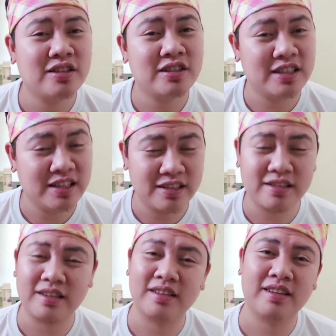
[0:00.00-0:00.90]

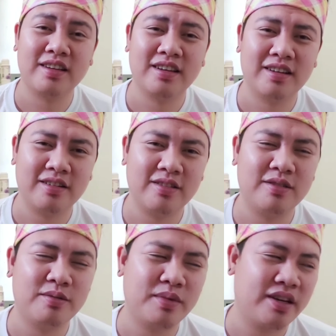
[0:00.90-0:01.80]
Haliza.
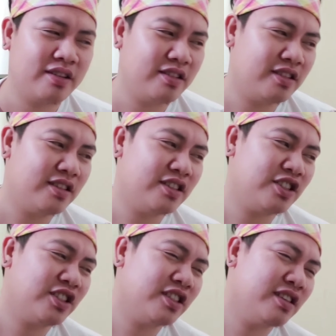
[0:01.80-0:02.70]
Oh my
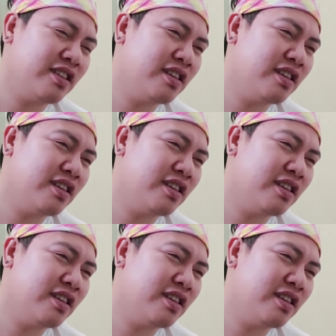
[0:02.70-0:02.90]
gosh.